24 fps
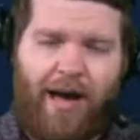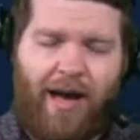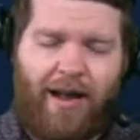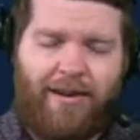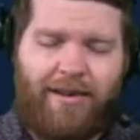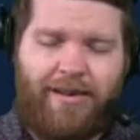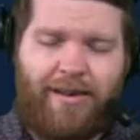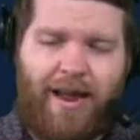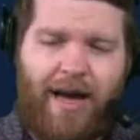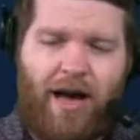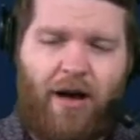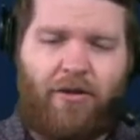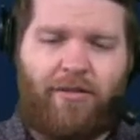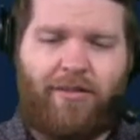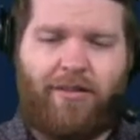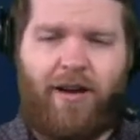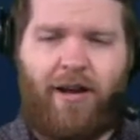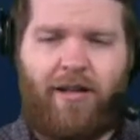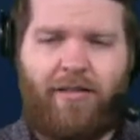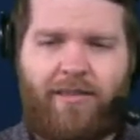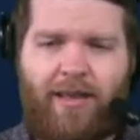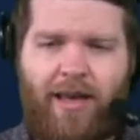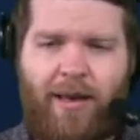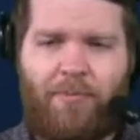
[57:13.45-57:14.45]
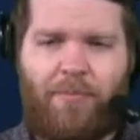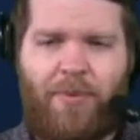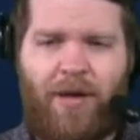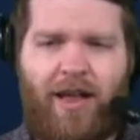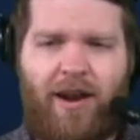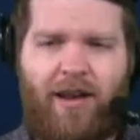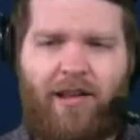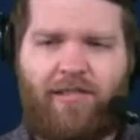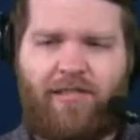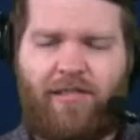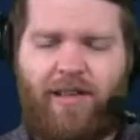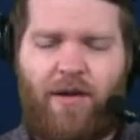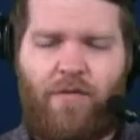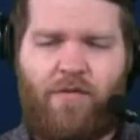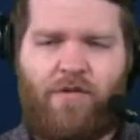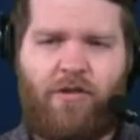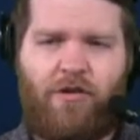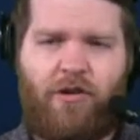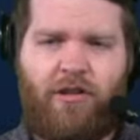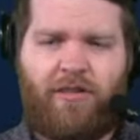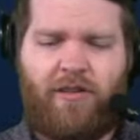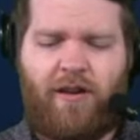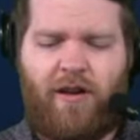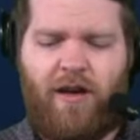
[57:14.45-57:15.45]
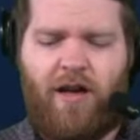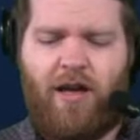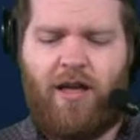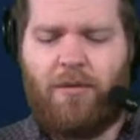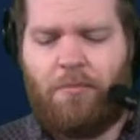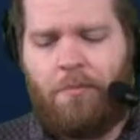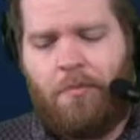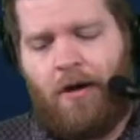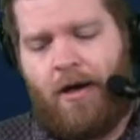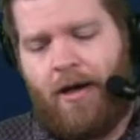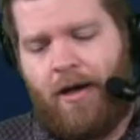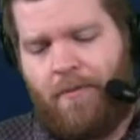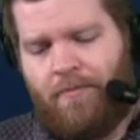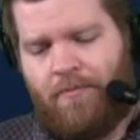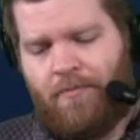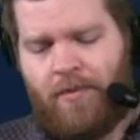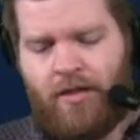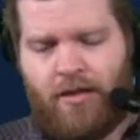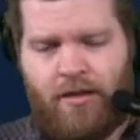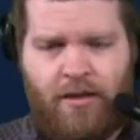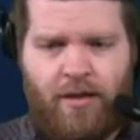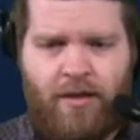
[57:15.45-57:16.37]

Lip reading: I doubt Dante Pettis gives you a ton, but